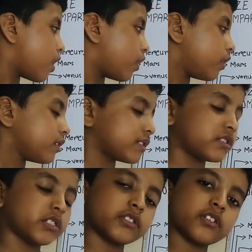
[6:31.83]
Earth is
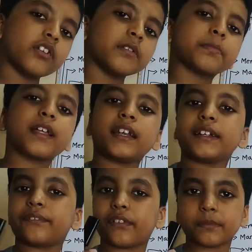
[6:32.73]
the third
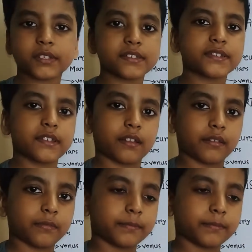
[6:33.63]
planet from the Sun.